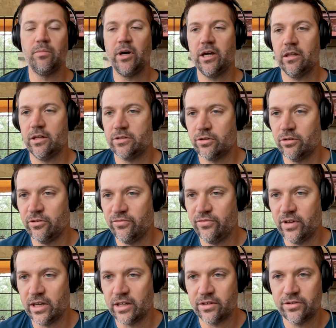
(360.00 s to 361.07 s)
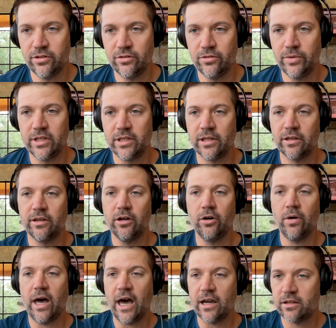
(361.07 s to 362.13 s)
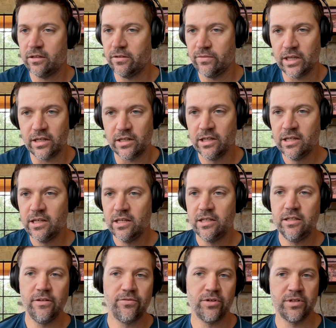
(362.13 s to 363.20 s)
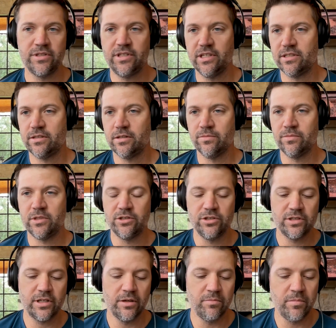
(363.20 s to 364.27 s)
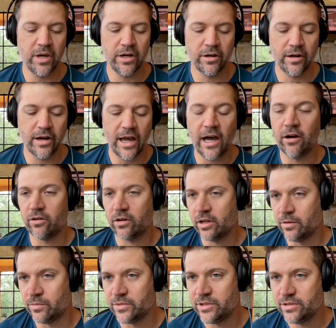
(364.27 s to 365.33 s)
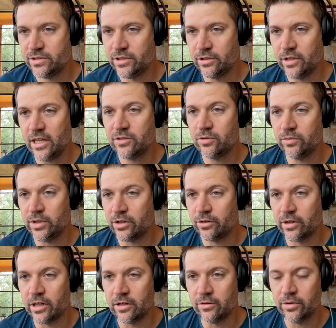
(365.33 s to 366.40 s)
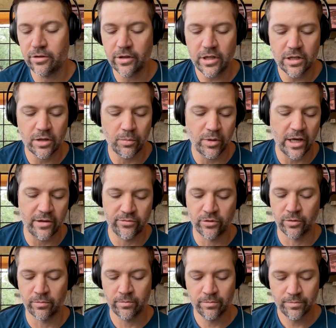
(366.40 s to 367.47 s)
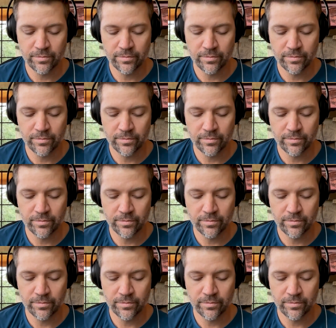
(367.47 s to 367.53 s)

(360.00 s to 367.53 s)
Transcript: biological effect so we can co activate different systems and just get better outcomes. So that's what we created. We created a platform